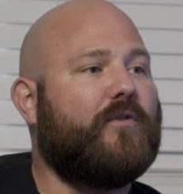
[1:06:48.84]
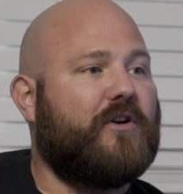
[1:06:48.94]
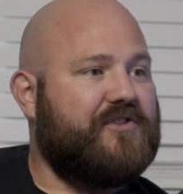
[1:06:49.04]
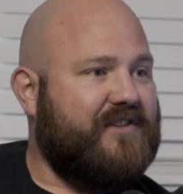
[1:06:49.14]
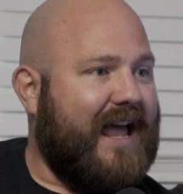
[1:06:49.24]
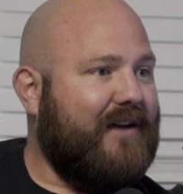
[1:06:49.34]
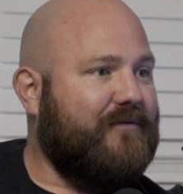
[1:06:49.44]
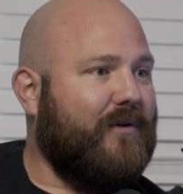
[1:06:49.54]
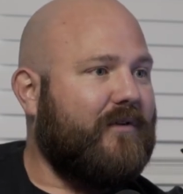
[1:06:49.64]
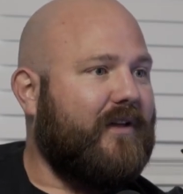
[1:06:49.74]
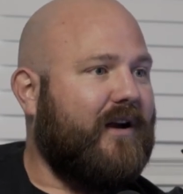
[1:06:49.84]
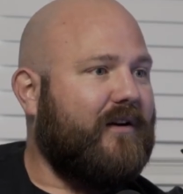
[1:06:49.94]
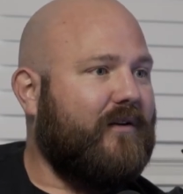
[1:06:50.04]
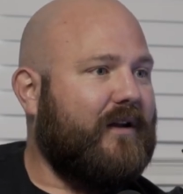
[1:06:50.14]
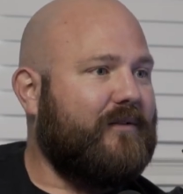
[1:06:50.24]
our staff over
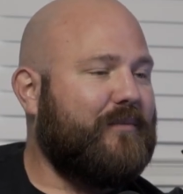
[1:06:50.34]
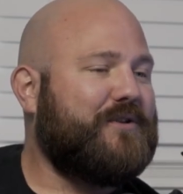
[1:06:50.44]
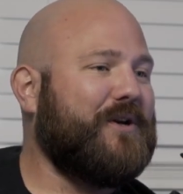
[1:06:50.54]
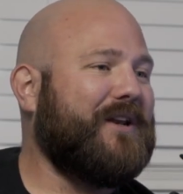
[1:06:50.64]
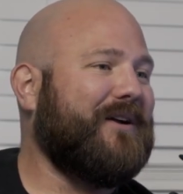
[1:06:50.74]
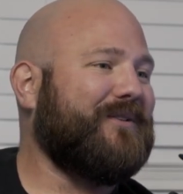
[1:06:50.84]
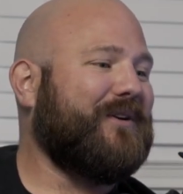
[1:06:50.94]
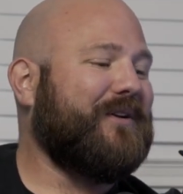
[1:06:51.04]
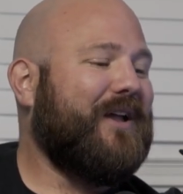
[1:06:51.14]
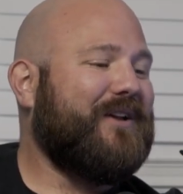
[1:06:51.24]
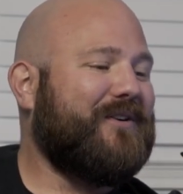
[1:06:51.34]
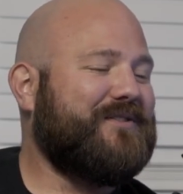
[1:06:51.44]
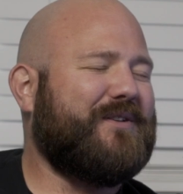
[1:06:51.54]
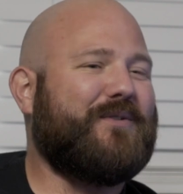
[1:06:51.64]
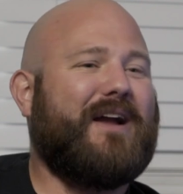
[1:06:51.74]
there, like, between that,
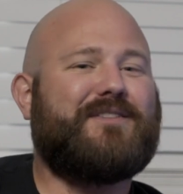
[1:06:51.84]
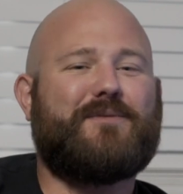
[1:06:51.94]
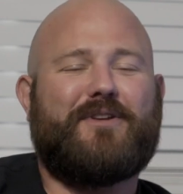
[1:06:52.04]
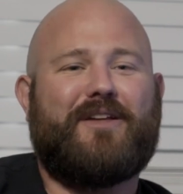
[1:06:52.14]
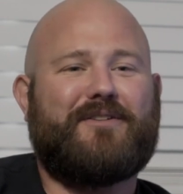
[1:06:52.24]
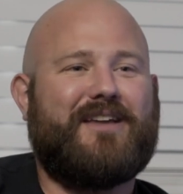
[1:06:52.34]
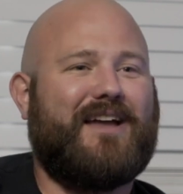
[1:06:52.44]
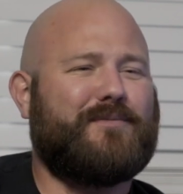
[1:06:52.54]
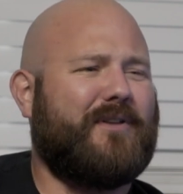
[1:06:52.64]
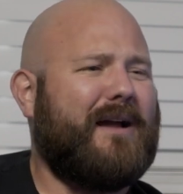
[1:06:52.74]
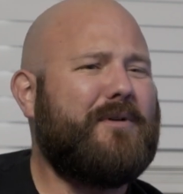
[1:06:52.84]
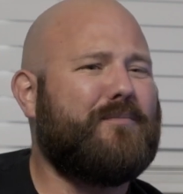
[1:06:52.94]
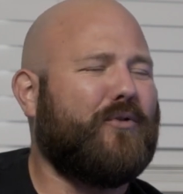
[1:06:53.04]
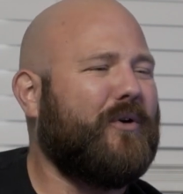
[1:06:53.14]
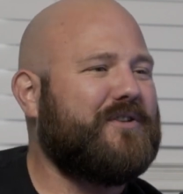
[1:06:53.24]
crazy, I had someone the other day ask me, like, how many
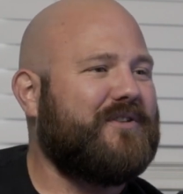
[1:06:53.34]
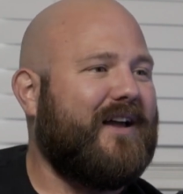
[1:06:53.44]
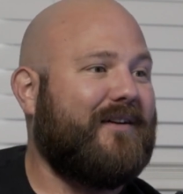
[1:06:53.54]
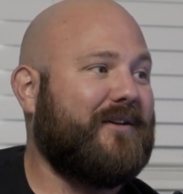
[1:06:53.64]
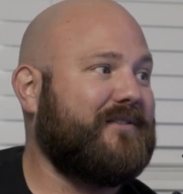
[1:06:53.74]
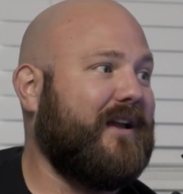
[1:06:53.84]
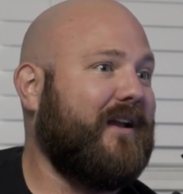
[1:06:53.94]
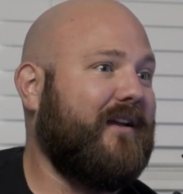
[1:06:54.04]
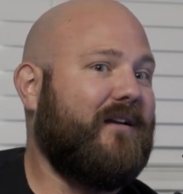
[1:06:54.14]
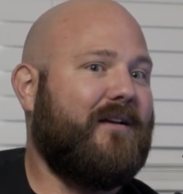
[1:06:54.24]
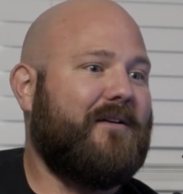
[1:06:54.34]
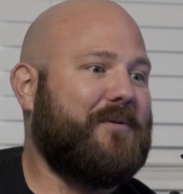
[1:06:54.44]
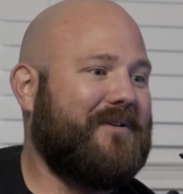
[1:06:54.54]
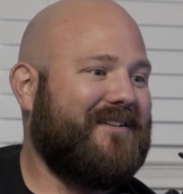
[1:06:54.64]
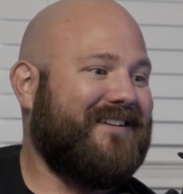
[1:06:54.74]
employees do you have? I was like,
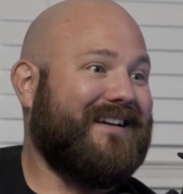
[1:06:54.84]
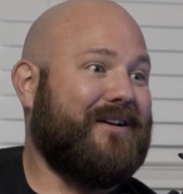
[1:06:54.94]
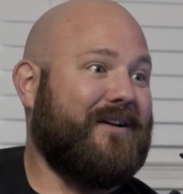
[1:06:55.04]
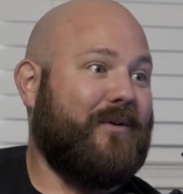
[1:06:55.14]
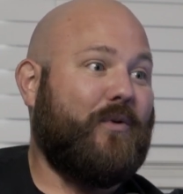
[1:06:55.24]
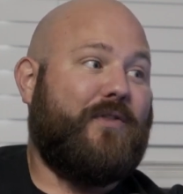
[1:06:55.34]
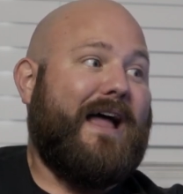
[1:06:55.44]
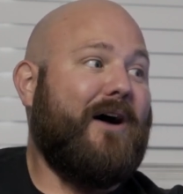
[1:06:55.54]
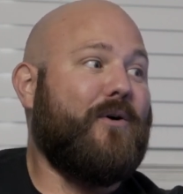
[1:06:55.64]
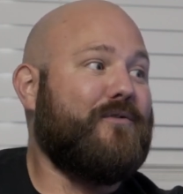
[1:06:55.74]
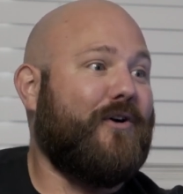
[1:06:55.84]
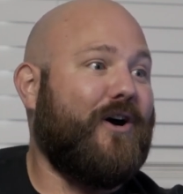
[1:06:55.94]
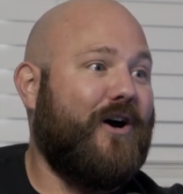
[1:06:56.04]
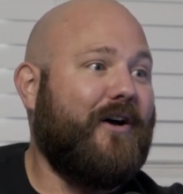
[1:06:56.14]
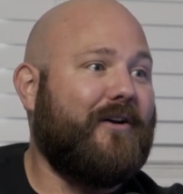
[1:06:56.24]
well, now over
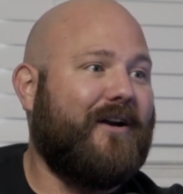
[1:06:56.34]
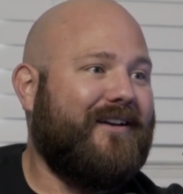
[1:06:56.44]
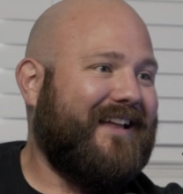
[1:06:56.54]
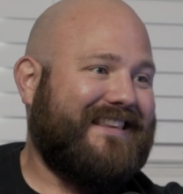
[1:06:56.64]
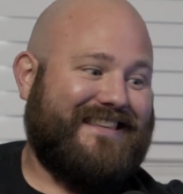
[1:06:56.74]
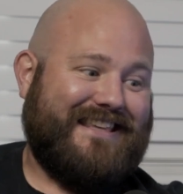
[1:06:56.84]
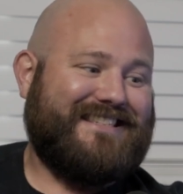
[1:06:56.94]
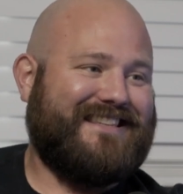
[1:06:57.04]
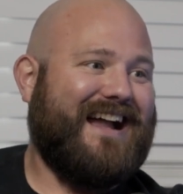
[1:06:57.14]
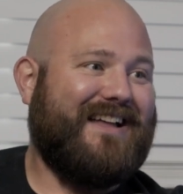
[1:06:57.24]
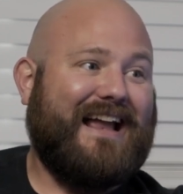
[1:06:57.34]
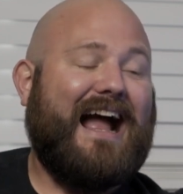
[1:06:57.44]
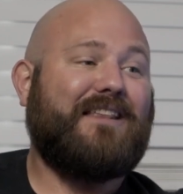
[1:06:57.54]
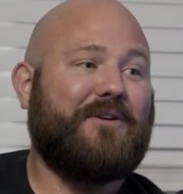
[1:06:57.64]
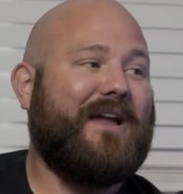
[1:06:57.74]
100. Like, this time, like,
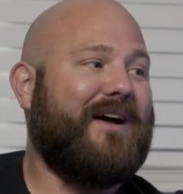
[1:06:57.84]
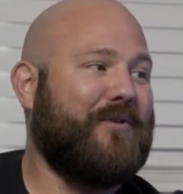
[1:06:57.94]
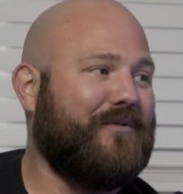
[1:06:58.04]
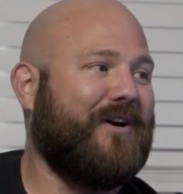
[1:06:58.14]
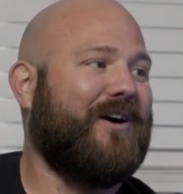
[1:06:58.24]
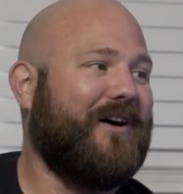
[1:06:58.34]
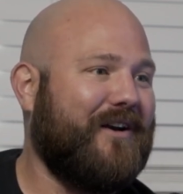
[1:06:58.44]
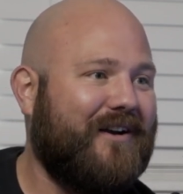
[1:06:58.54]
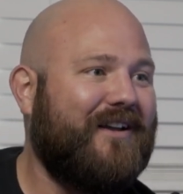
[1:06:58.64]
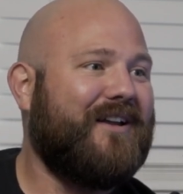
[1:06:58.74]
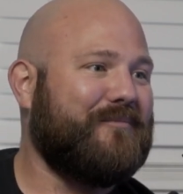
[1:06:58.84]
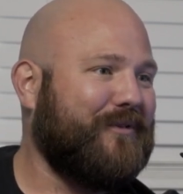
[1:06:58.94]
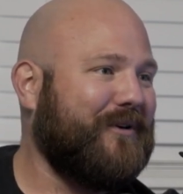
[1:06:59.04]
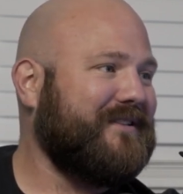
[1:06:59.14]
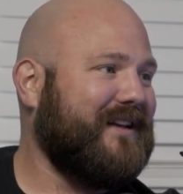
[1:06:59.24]
I literally have over 100
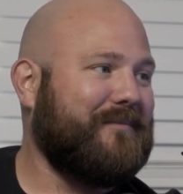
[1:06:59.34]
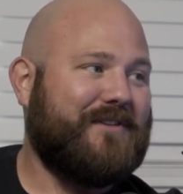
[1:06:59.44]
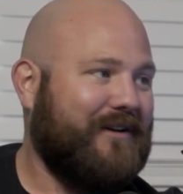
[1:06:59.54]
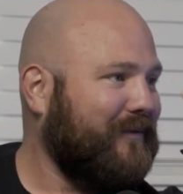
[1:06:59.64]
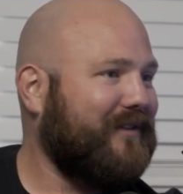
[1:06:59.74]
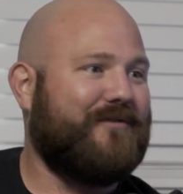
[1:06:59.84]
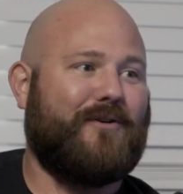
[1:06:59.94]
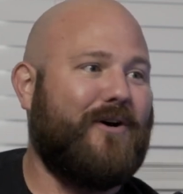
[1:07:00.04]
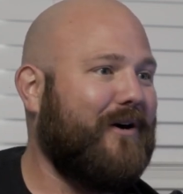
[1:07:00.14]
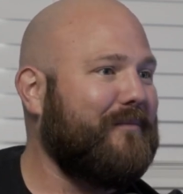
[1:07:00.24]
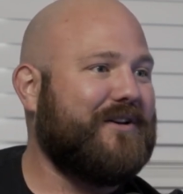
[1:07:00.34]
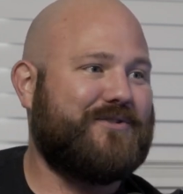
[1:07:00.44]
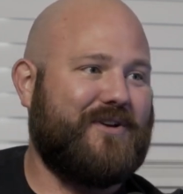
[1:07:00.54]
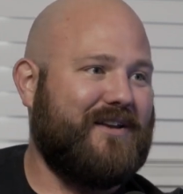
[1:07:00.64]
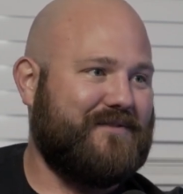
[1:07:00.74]
employees that I'm dealing with for all
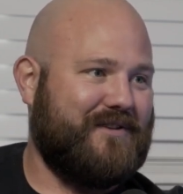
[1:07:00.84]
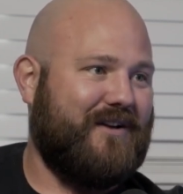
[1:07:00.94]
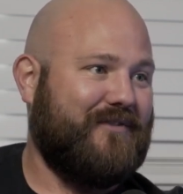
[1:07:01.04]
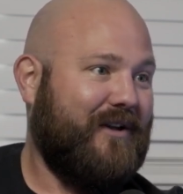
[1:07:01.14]
administrative stuff